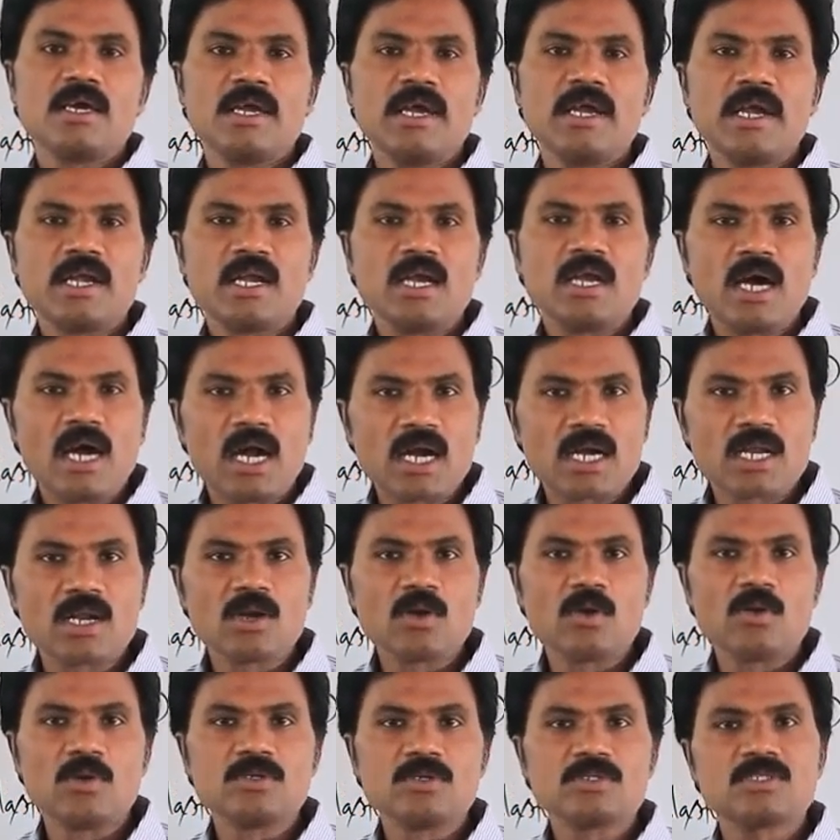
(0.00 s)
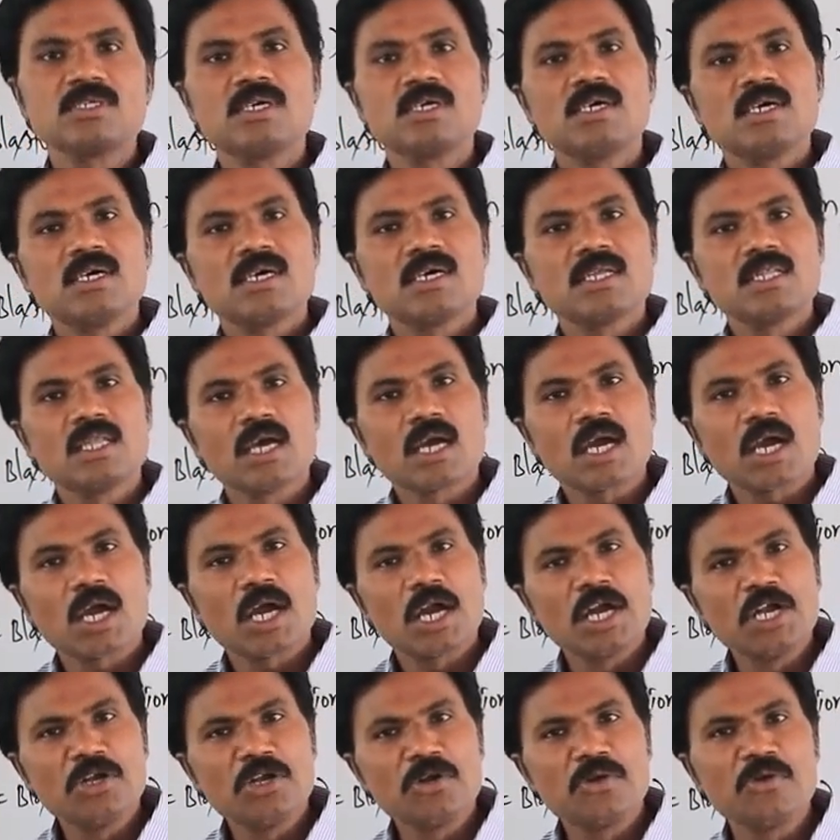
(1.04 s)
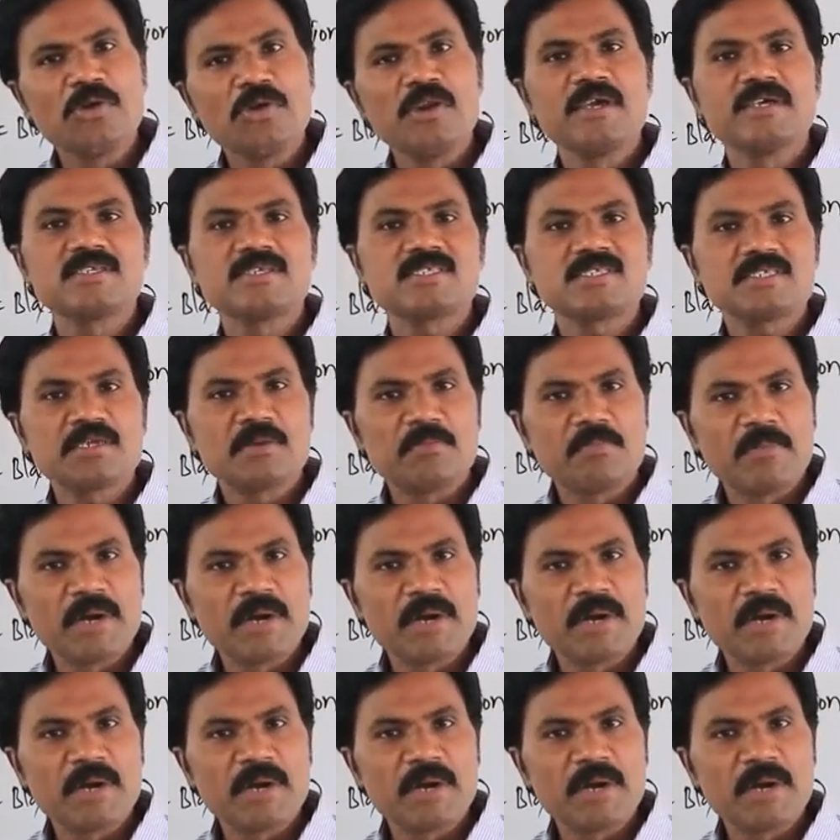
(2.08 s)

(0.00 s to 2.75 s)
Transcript: it undergoes the continuous